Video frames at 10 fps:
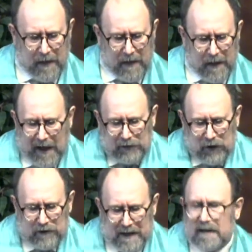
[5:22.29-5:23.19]
I
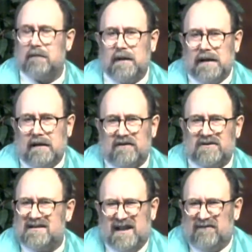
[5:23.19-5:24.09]
learned I could be either
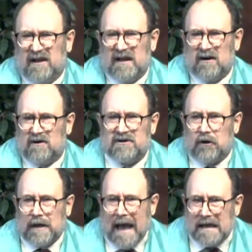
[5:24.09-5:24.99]
sniveling or
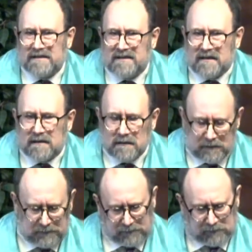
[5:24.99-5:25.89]
sarcastic.
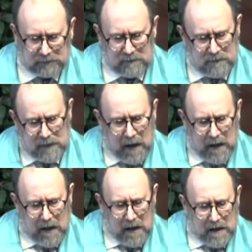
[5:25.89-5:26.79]

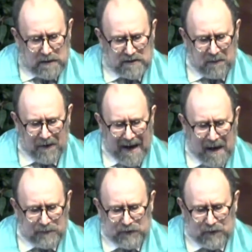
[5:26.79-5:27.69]
So
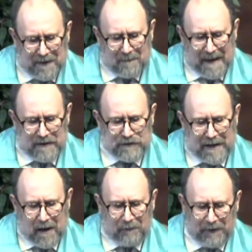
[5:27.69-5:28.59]
perhaps you can imagine
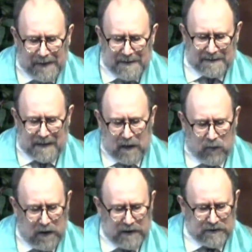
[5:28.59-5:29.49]
how pleased I
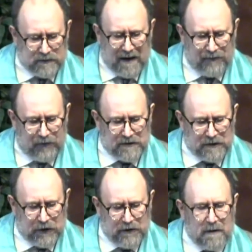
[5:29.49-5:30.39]
was when I first
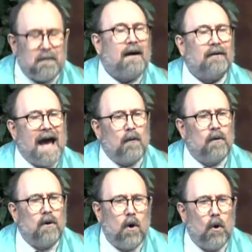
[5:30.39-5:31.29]
learned about
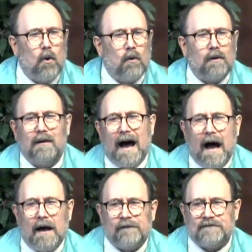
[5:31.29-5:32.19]
Our Whole
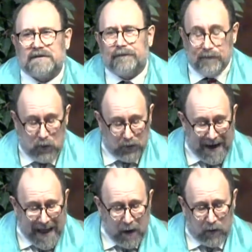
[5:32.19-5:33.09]
Lives, or
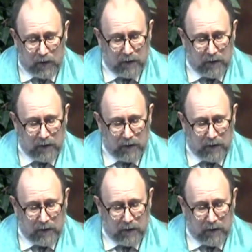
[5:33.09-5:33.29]
OWL,